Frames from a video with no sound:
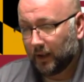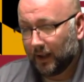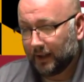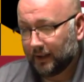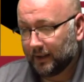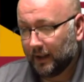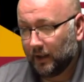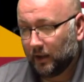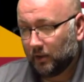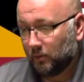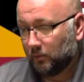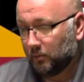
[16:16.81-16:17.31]
I
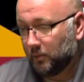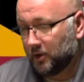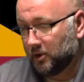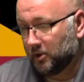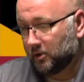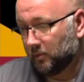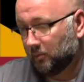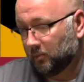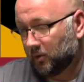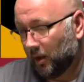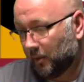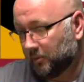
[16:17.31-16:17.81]
think we
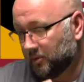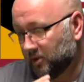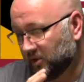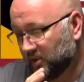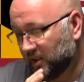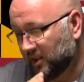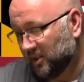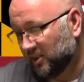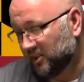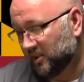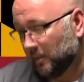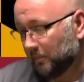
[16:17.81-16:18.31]
sometimes
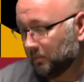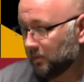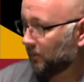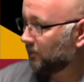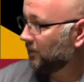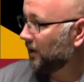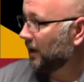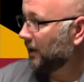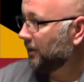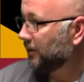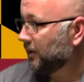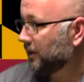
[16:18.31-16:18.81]
just need to
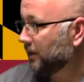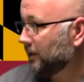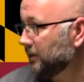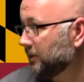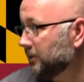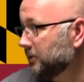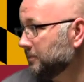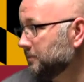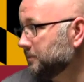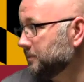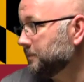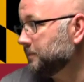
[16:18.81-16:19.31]
simplify
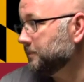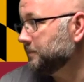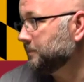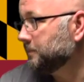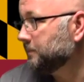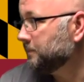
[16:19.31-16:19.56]
things.